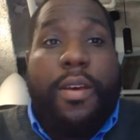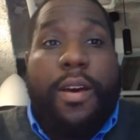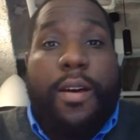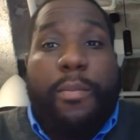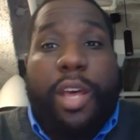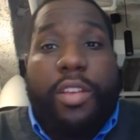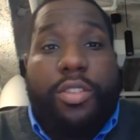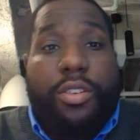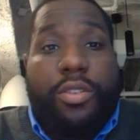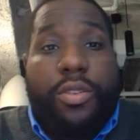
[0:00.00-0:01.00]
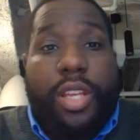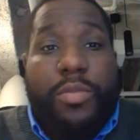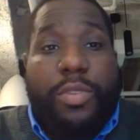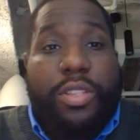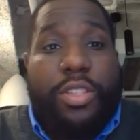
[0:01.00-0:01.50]
Miles Turner has
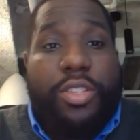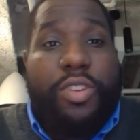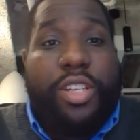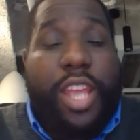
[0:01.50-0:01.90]
been the stretch